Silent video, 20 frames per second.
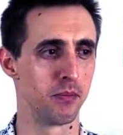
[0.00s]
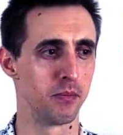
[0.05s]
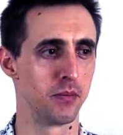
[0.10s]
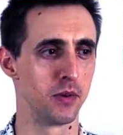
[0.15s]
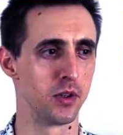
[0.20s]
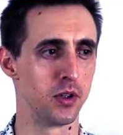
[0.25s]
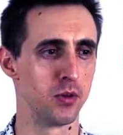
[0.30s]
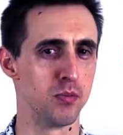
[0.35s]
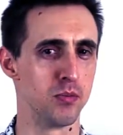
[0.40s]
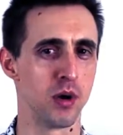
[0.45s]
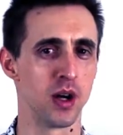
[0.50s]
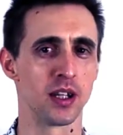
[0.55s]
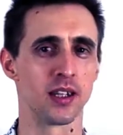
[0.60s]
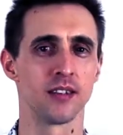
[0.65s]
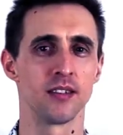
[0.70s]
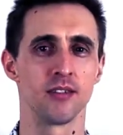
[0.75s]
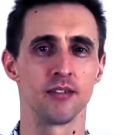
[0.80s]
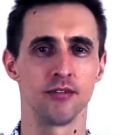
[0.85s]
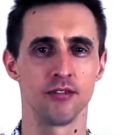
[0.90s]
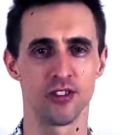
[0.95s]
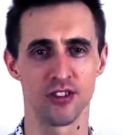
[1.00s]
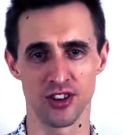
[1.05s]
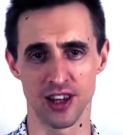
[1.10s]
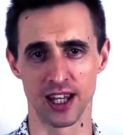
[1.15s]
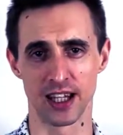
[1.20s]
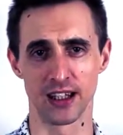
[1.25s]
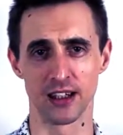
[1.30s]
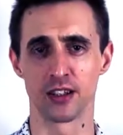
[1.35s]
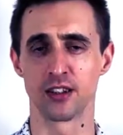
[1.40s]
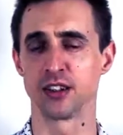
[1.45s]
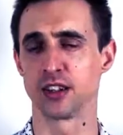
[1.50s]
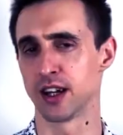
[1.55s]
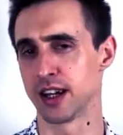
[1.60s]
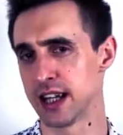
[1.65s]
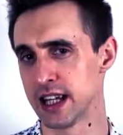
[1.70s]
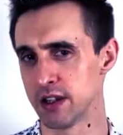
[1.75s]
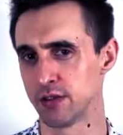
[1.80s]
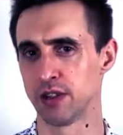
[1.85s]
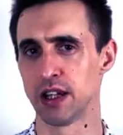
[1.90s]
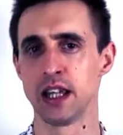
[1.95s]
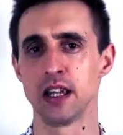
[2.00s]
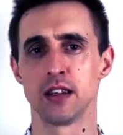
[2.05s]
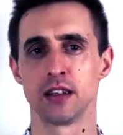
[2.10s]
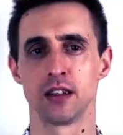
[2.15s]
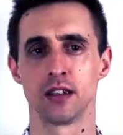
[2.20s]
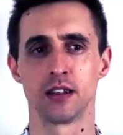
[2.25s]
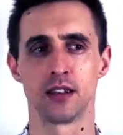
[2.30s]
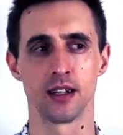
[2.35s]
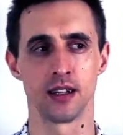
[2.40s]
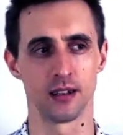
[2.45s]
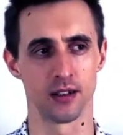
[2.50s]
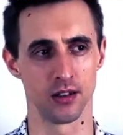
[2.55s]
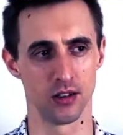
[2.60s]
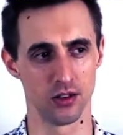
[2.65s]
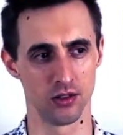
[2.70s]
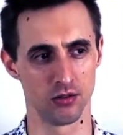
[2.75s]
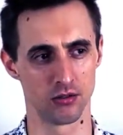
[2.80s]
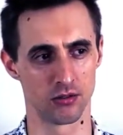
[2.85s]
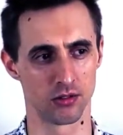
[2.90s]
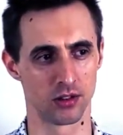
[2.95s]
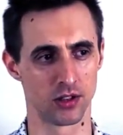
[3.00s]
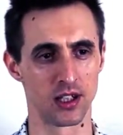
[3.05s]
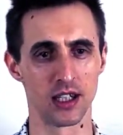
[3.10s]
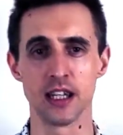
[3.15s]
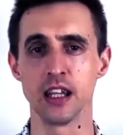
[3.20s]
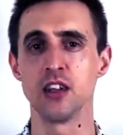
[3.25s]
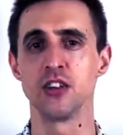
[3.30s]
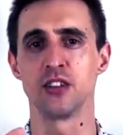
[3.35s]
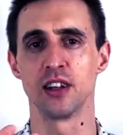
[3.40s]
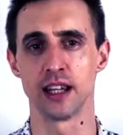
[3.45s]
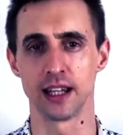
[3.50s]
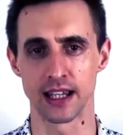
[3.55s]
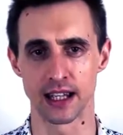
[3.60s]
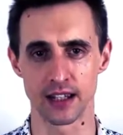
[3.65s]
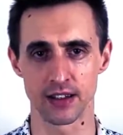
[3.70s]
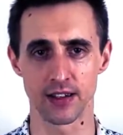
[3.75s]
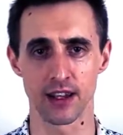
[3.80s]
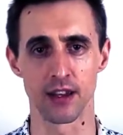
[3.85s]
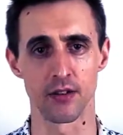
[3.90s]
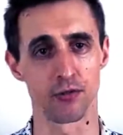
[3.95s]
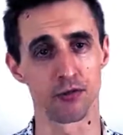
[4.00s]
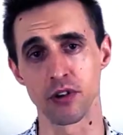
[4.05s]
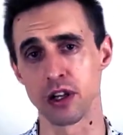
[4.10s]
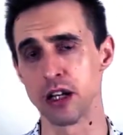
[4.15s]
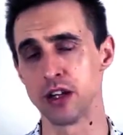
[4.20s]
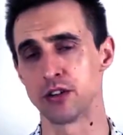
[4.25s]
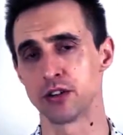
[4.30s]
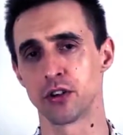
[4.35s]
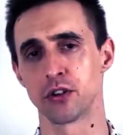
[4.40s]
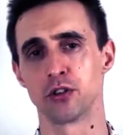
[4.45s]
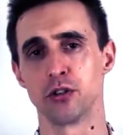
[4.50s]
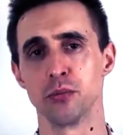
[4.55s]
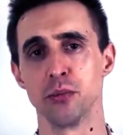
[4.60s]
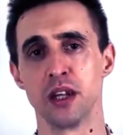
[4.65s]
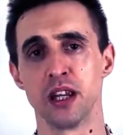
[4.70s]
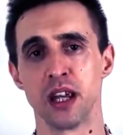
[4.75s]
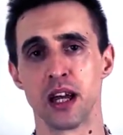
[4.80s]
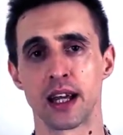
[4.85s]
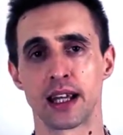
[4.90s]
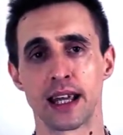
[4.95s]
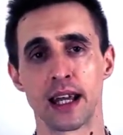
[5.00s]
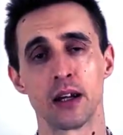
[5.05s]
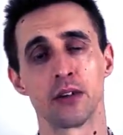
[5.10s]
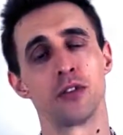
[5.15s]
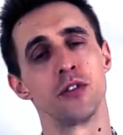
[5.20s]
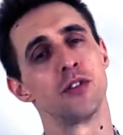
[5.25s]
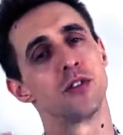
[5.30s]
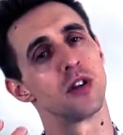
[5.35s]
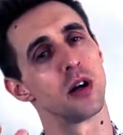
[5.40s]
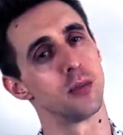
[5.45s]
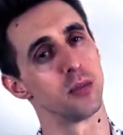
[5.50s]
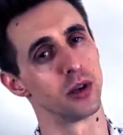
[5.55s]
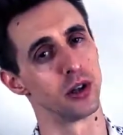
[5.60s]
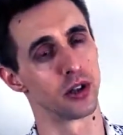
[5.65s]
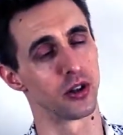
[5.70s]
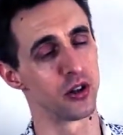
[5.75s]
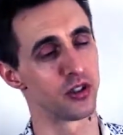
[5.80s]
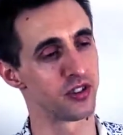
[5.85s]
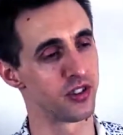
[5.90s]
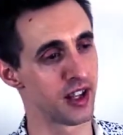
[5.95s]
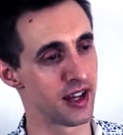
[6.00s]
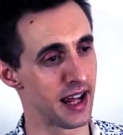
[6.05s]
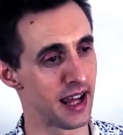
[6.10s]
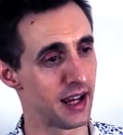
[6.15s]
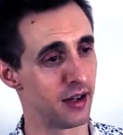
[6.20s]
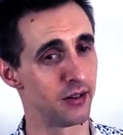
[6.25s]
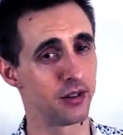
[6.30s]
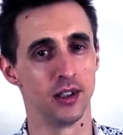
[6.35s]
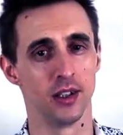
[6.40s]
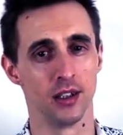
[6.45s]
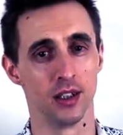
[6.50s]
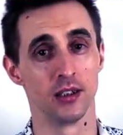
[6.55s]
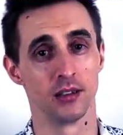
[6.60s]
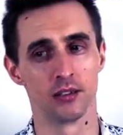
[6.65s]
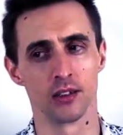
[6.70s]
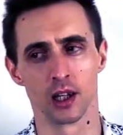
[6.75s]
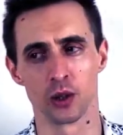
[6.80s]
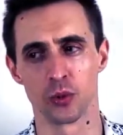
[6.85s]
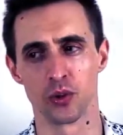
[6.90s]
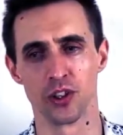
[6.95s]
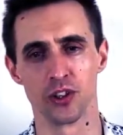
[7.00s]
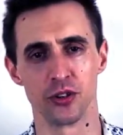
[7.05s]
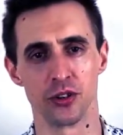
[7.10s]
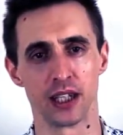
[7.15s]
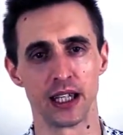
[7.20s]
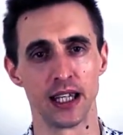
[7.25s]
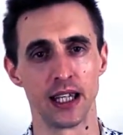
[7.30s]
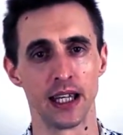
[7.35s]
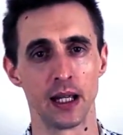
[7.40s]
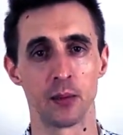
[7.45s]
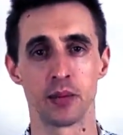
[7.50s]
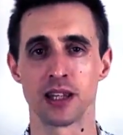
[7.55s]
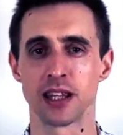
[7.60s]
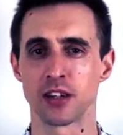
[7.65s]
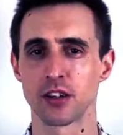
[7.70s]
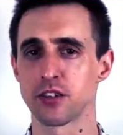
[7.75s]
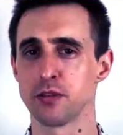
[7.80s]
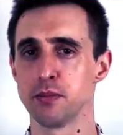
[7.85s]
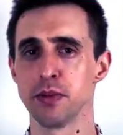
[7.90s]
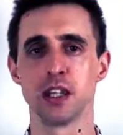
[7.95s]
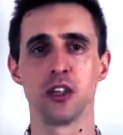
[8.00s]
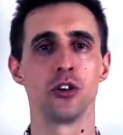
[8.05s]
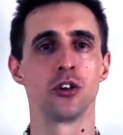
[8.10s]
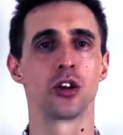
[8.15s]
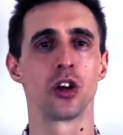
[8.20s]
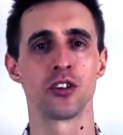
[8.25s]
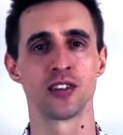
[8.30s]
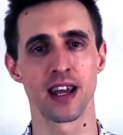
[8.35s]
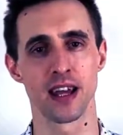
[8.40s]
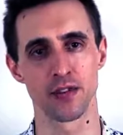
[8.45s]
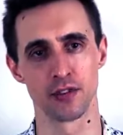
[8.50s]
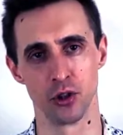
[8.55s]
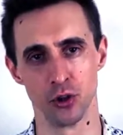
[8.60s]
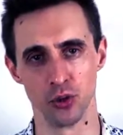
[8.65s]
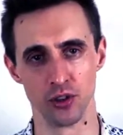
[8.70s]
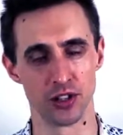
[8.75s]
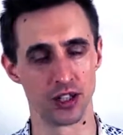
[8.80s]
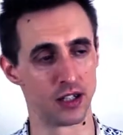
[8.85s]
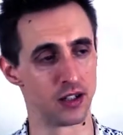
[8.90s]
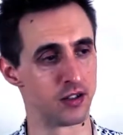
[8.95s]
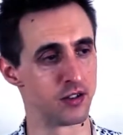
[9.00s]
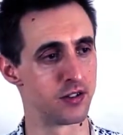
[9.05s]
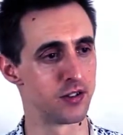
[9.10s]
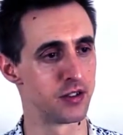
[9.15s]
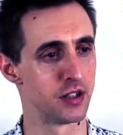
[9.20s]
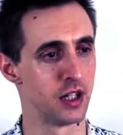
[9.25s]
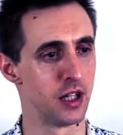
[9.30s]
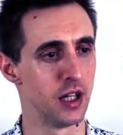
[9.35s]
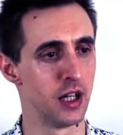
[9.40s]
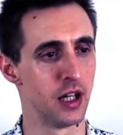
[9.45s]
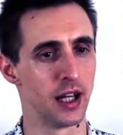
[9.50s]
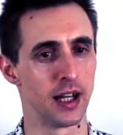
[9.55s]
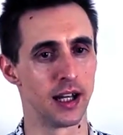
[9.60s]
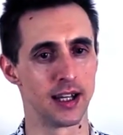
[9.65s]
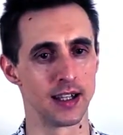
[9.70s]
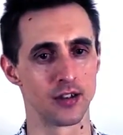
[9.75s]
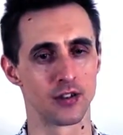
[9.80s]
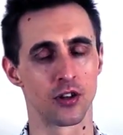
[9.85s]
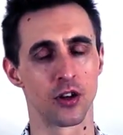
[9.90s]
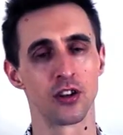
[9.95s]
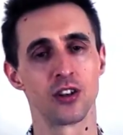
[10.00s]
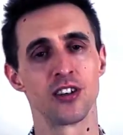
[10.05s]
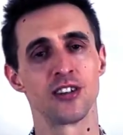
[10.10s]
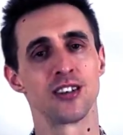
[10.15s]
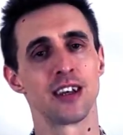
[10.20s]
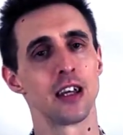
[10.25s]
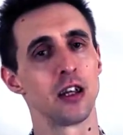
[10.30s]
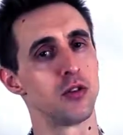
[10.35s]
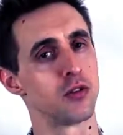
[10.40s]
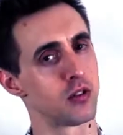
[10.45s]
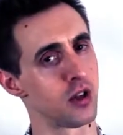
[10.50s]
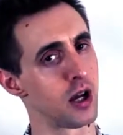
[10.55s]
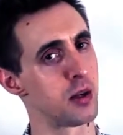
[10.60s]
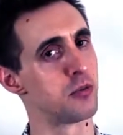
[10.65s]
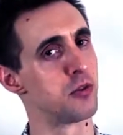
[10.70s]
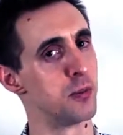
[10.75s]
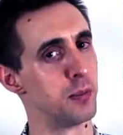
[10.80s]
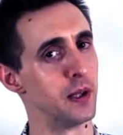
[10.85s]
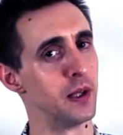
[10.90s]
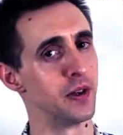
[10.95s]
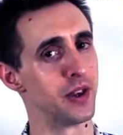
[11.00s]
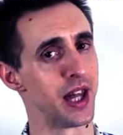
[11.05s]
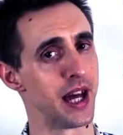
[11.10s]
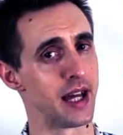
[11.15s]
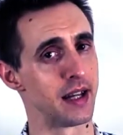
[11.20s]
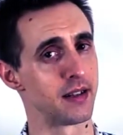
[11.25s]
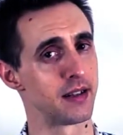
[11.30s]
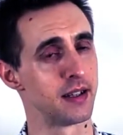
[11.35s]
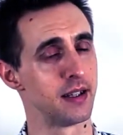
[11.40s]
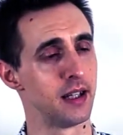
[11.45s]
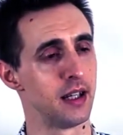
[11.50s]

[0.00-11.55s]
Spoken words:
You might think naively that you can easily get a free social media account and start putting content out like we're doing here, but that doesn't mean you're going to have an audience. It's going to take you time to build that.